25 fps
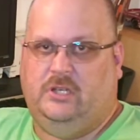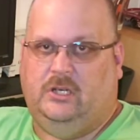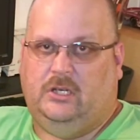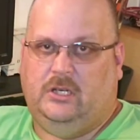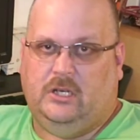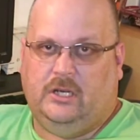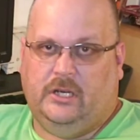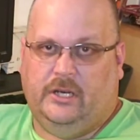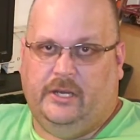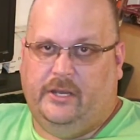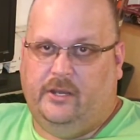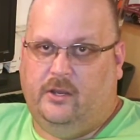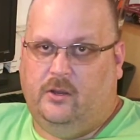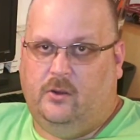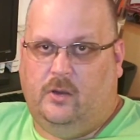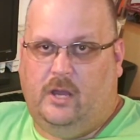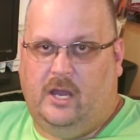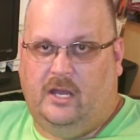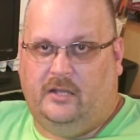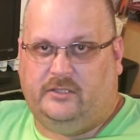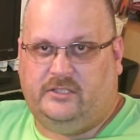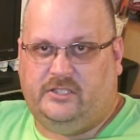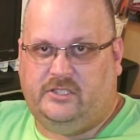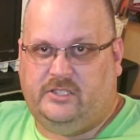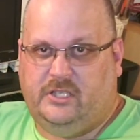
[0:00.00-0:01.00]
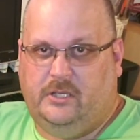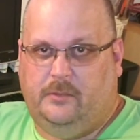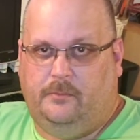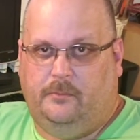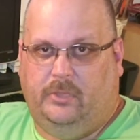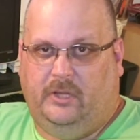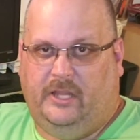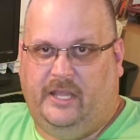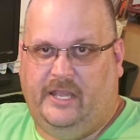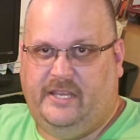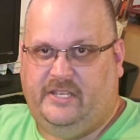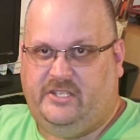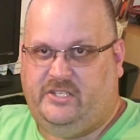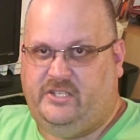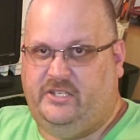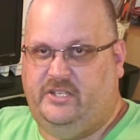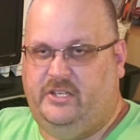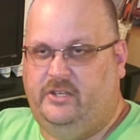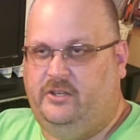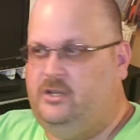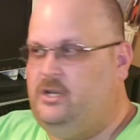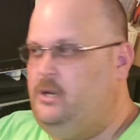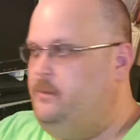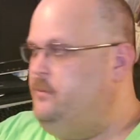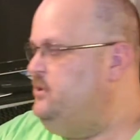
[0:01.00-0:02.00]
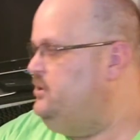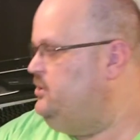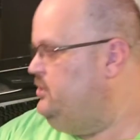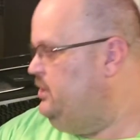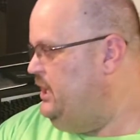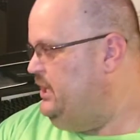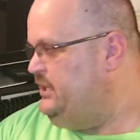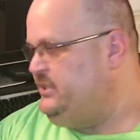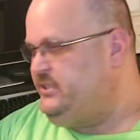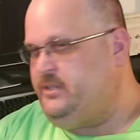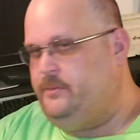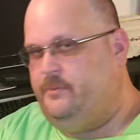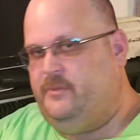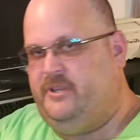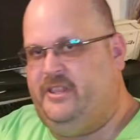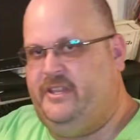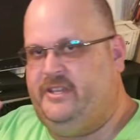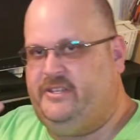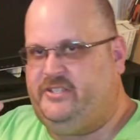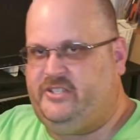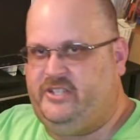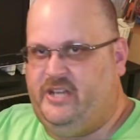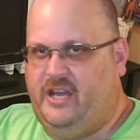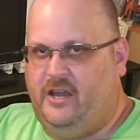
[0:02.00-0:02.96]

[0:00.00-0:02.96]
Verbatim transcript: you go out to some place and you come across some of this stuff,